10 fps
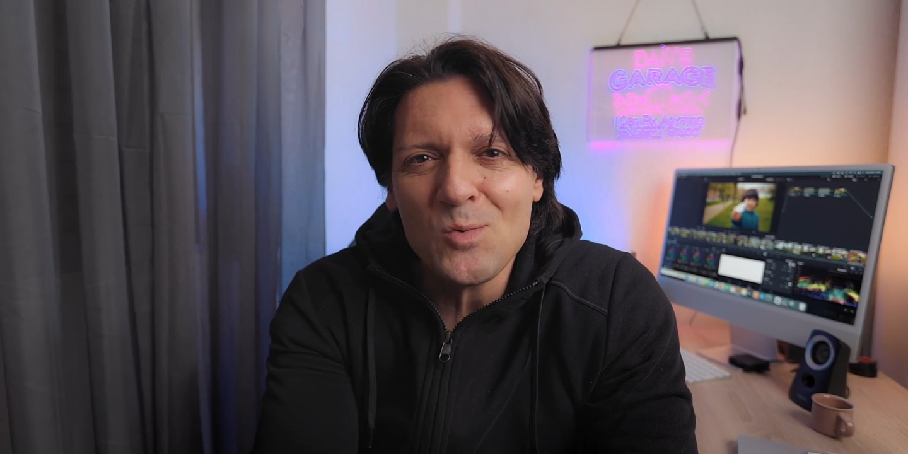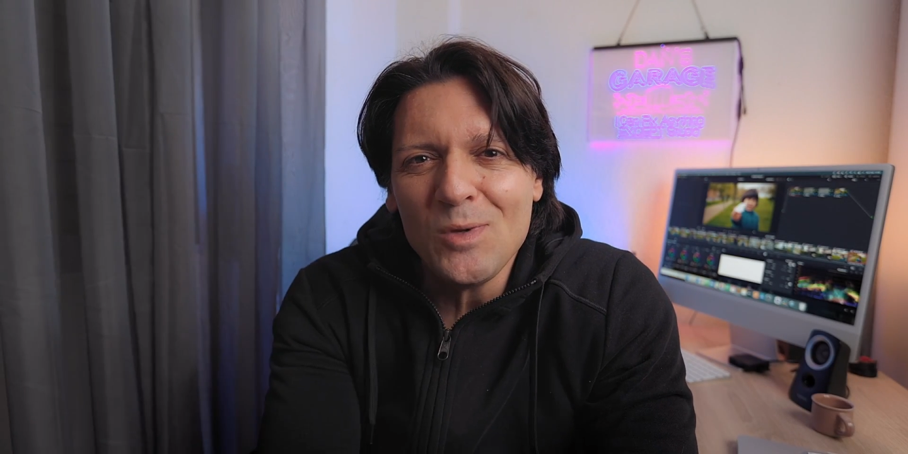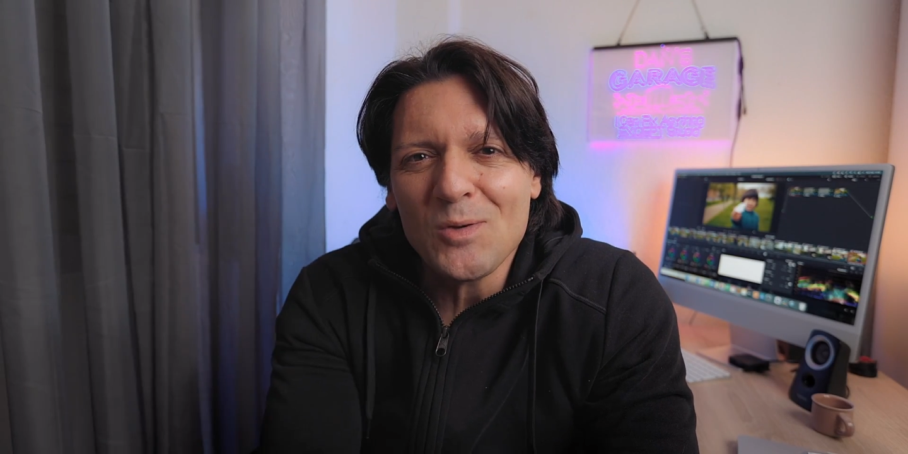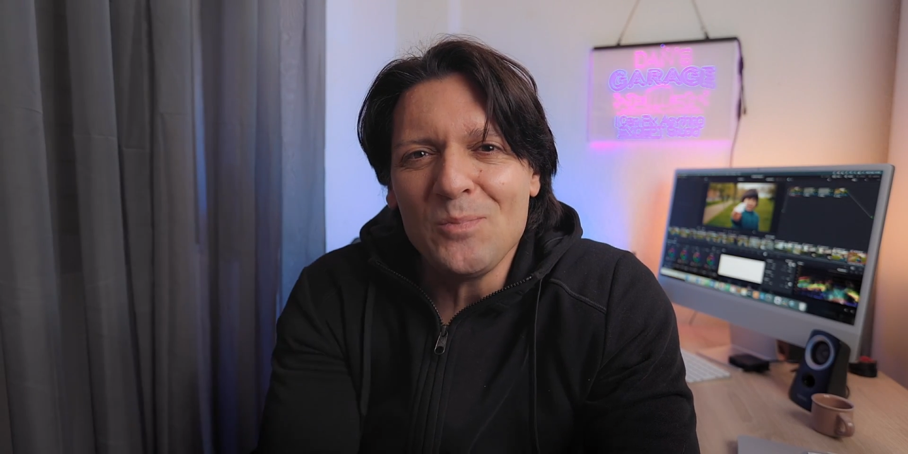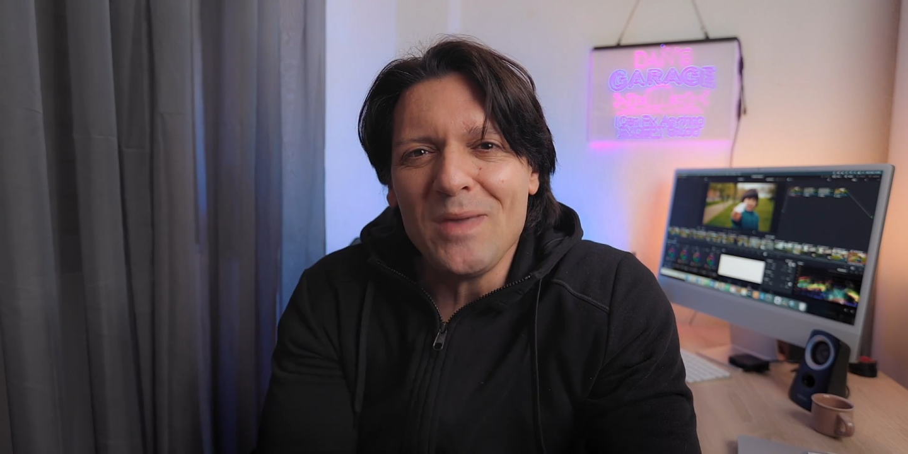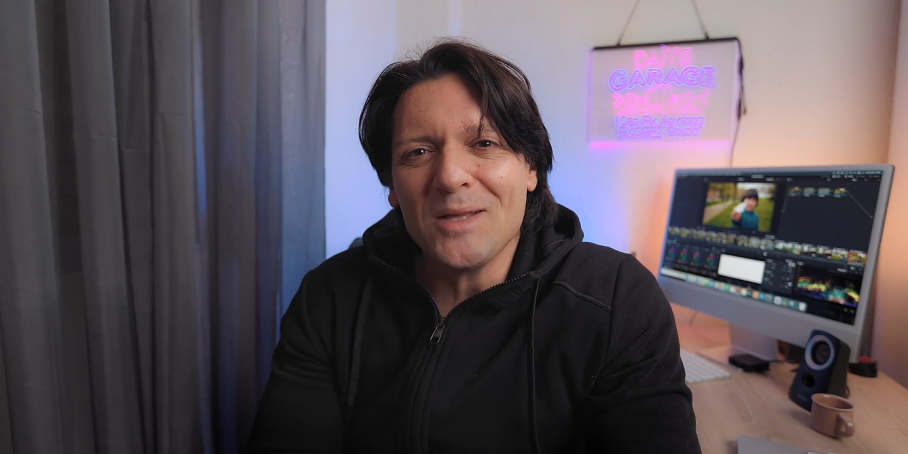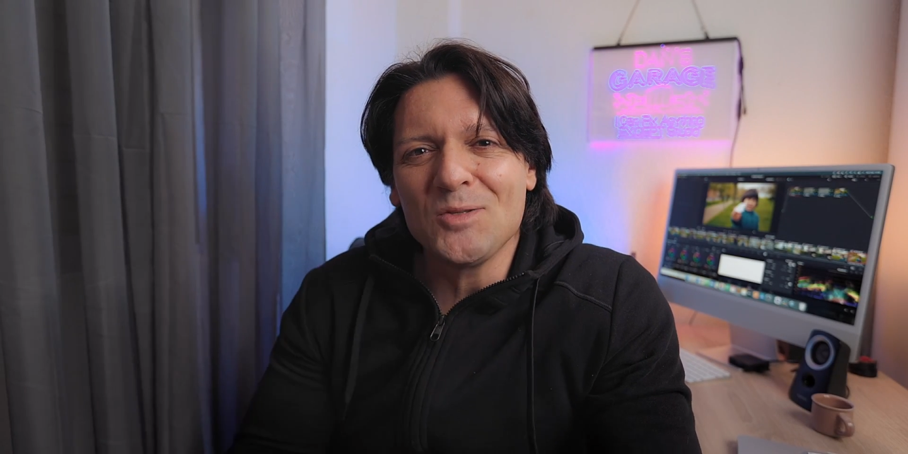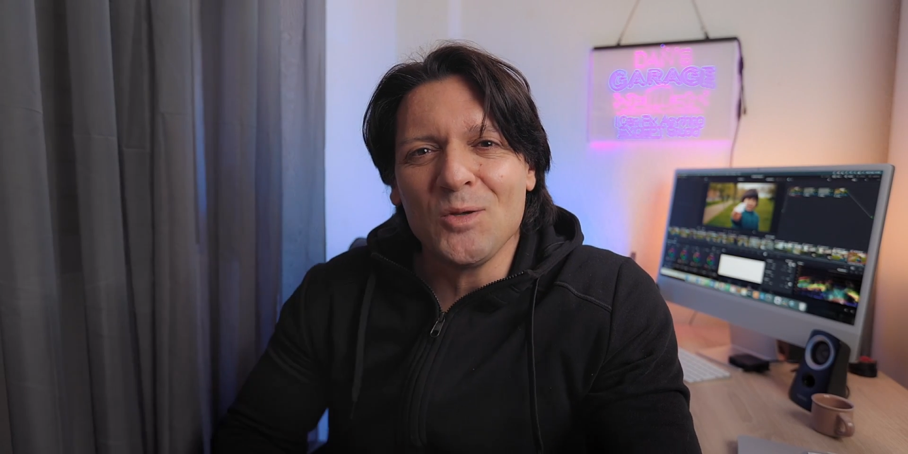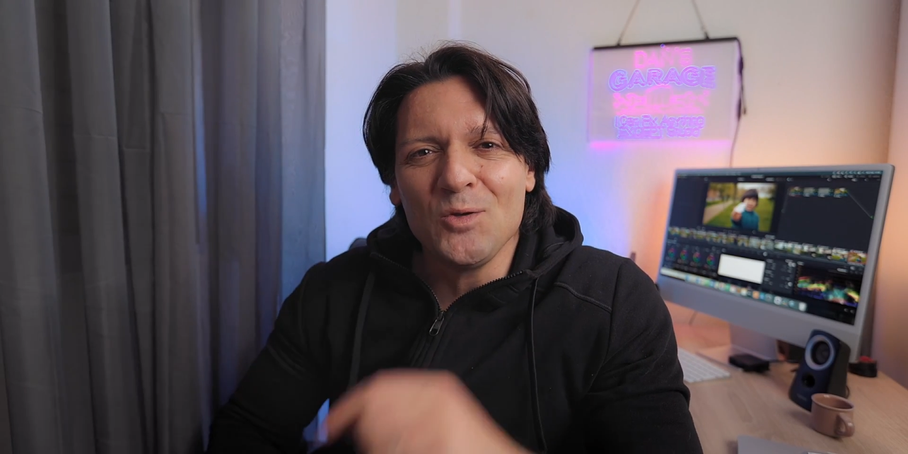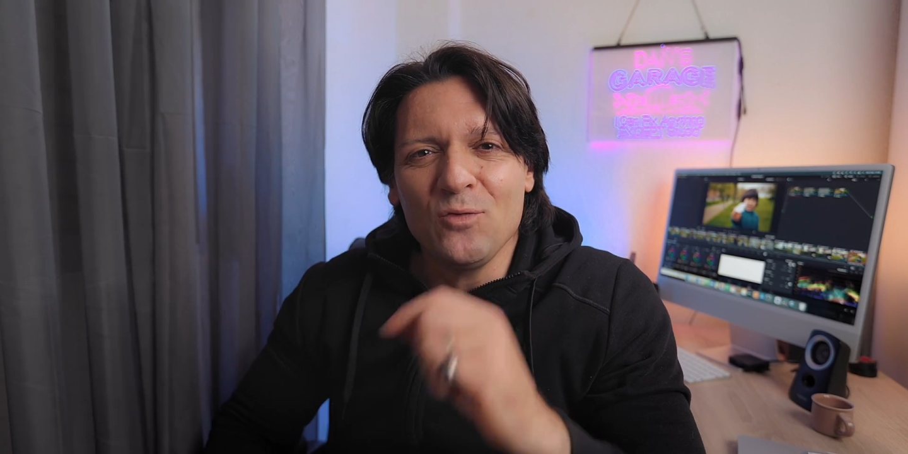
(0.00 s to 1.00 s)
and welcome back
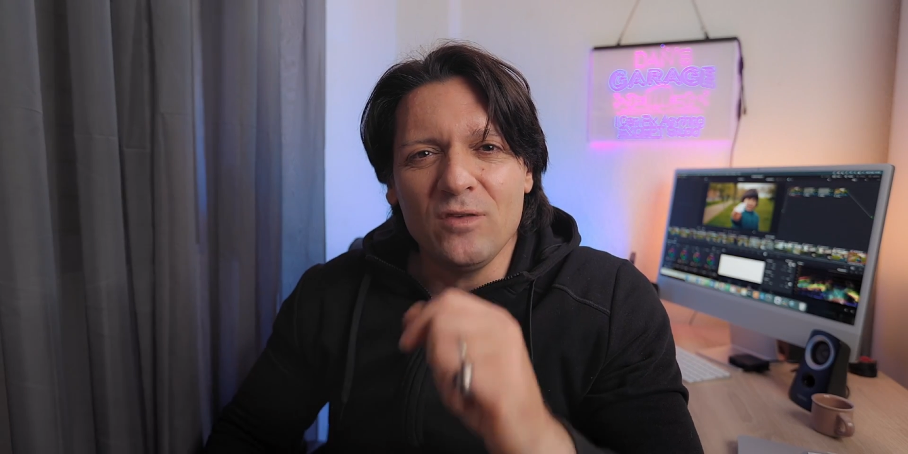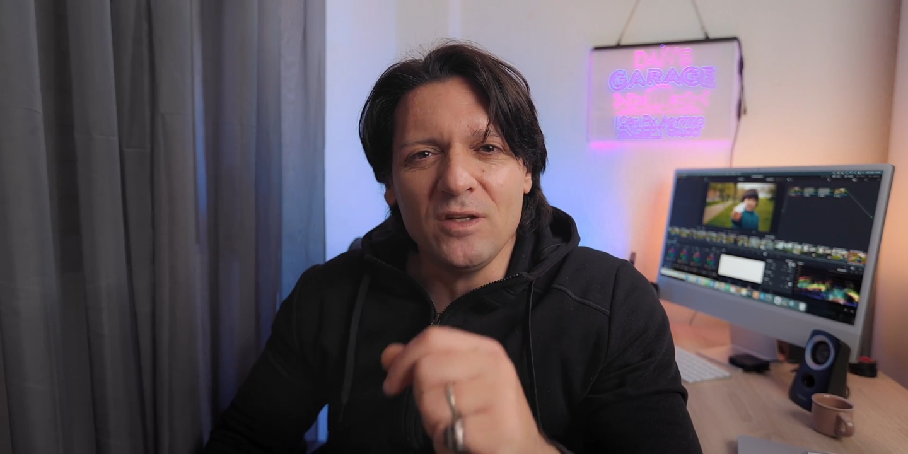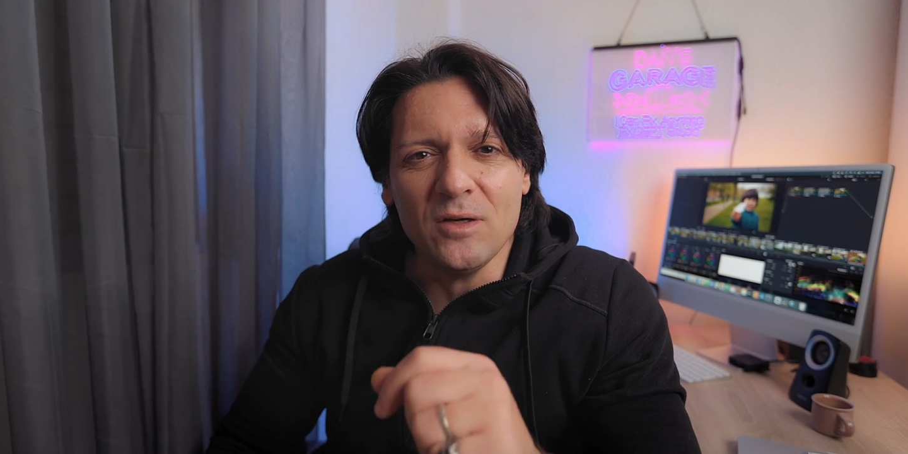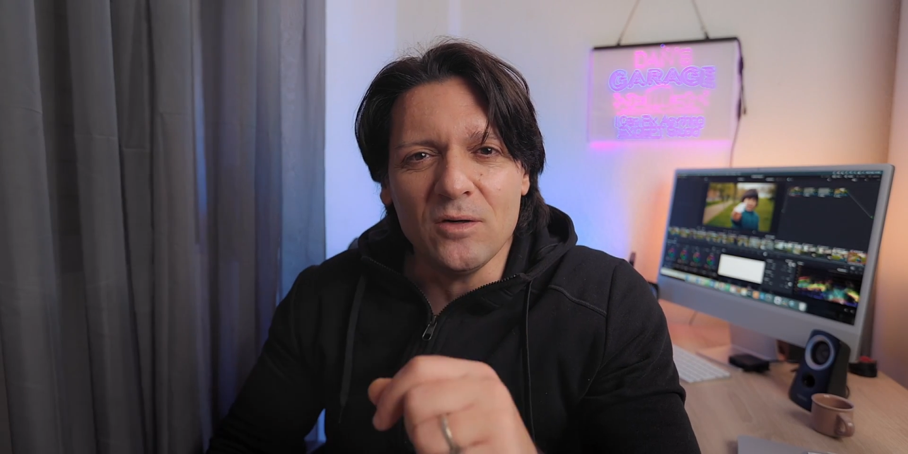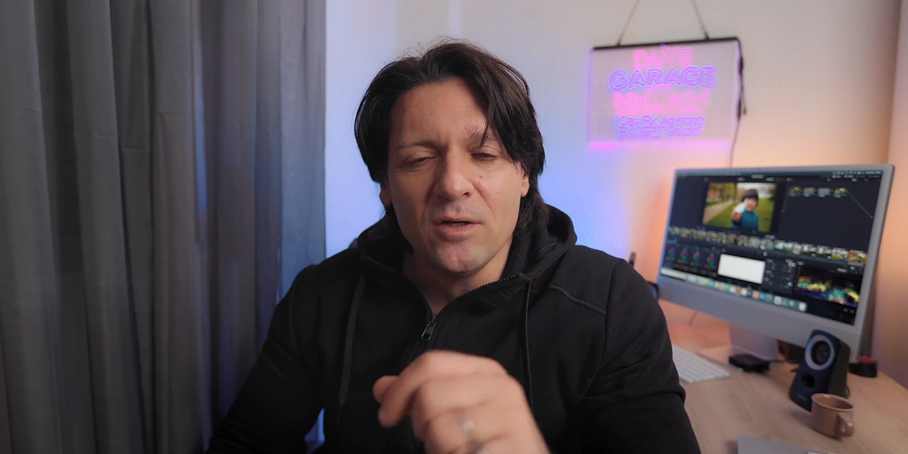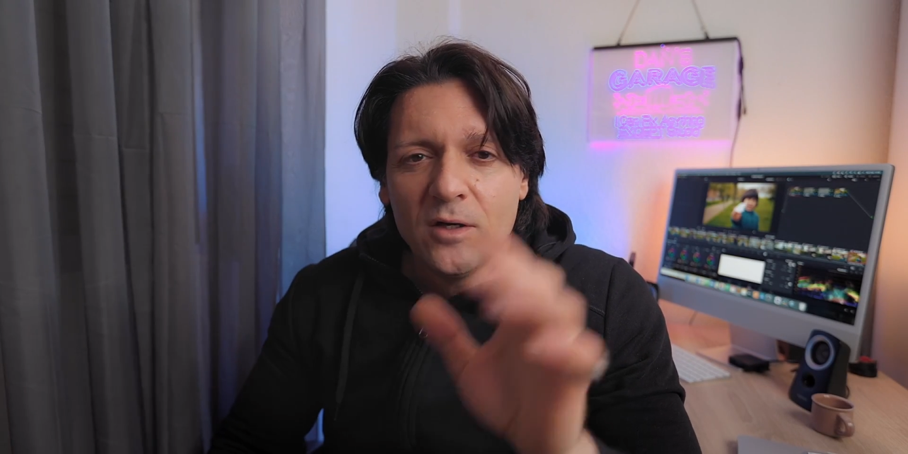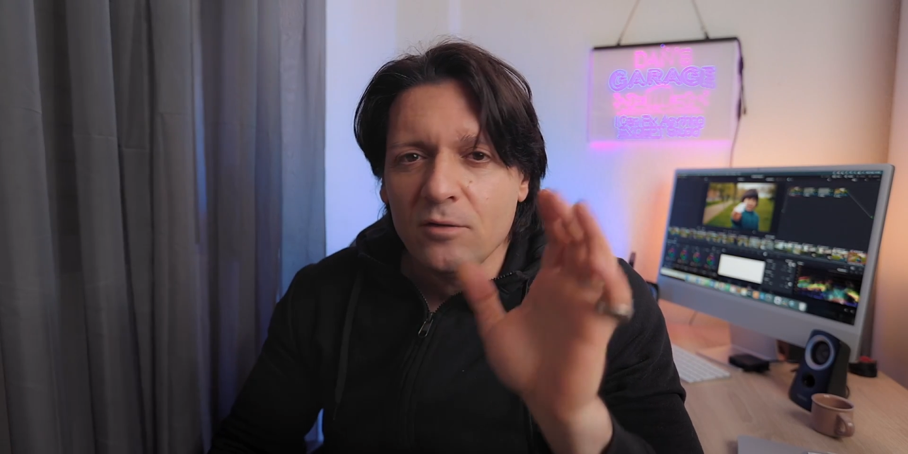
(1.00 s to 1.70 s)
to a new video.